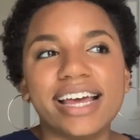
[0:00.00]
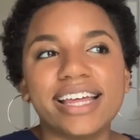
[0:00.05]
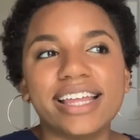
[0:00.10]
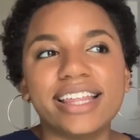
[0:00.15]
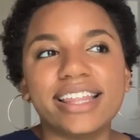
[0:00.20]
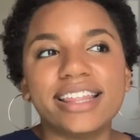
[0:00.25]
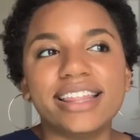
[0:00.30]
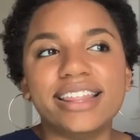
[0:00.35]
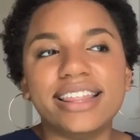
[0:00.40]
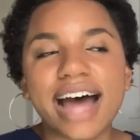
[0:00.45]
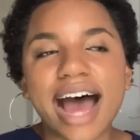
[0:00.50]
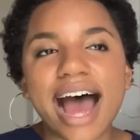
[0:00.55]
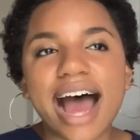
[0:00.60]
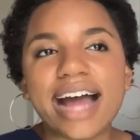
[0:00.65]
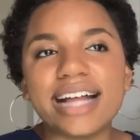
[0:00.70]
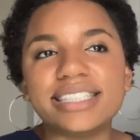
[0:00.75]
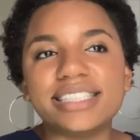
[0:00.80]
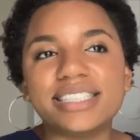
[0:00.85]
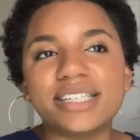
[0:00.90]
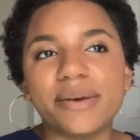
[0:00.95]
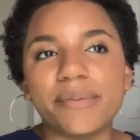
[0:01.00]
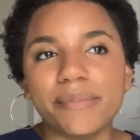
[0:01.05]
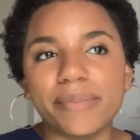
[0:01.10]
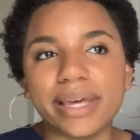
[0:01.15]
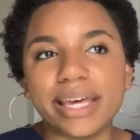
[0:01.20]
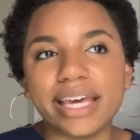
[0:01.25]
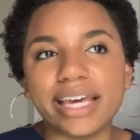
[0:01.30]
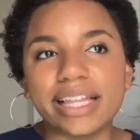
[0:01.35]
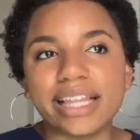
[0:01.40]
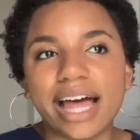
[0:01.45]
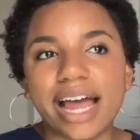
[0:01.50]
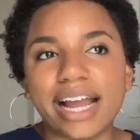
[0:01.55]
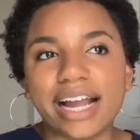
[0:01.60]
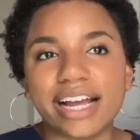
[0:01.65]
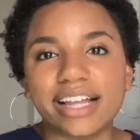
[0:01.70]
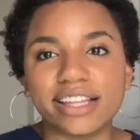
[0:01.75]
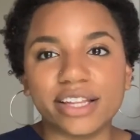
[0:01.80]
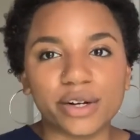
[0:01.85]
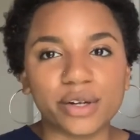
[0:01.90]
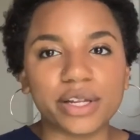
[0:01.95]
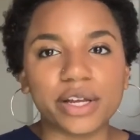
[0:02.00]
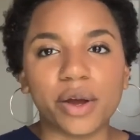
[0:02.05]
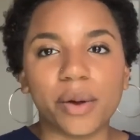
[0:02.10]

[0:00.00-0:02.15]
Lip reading: that to me, like, it literally